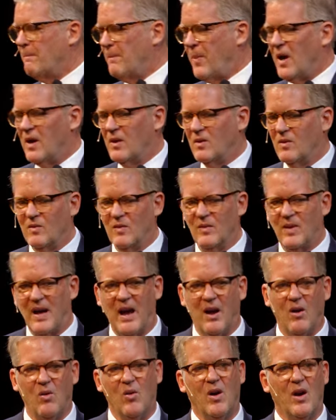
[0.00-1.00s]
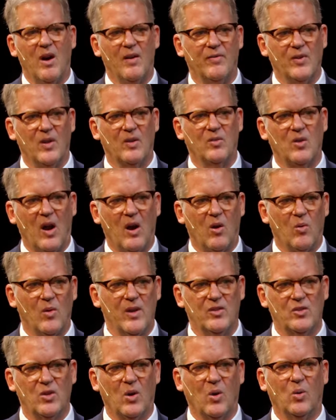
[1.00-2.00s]
But how often are
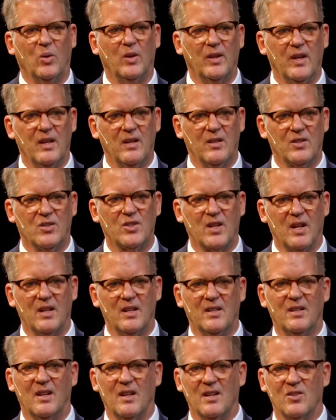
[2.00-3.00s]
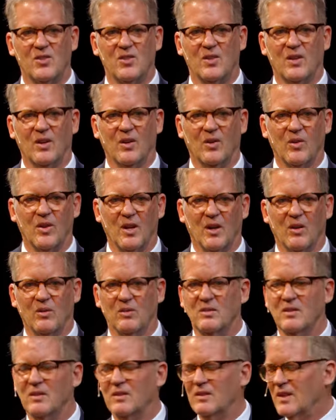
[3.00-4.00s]
we totally in a sunny day
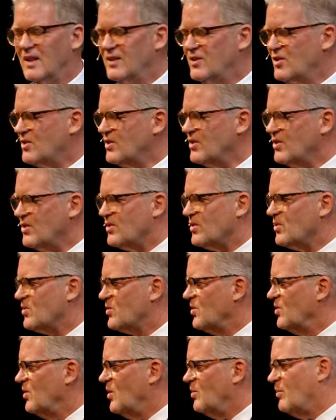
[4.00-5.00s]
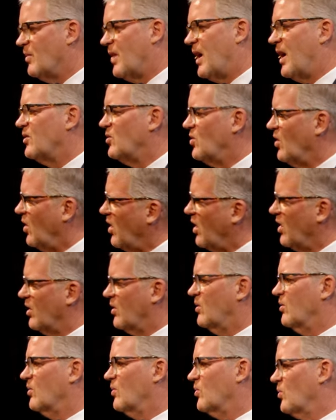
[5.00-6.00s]
scenario? Let's just assume a
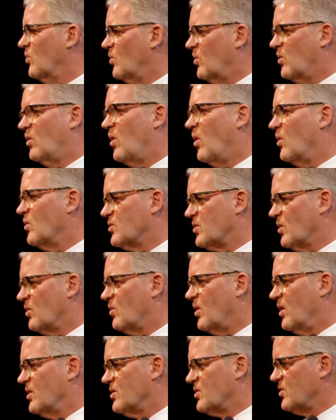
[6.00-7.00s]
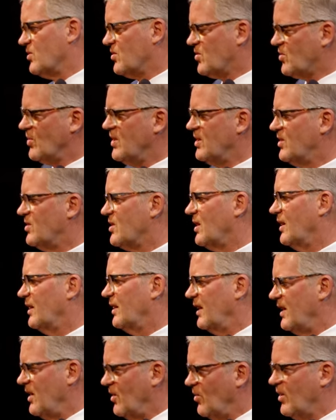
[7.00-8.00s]
dog goes across the street
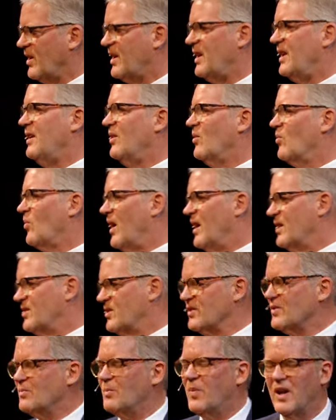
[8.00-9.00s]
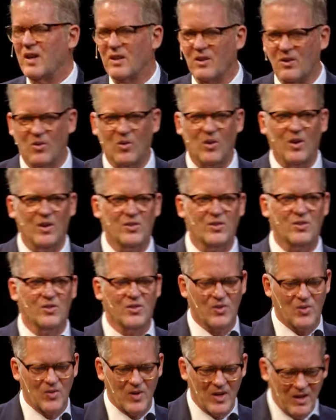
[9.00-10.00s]
suddenly, or a kid rides his bike across the
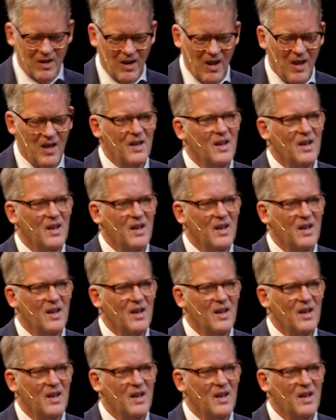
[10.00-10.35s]
street.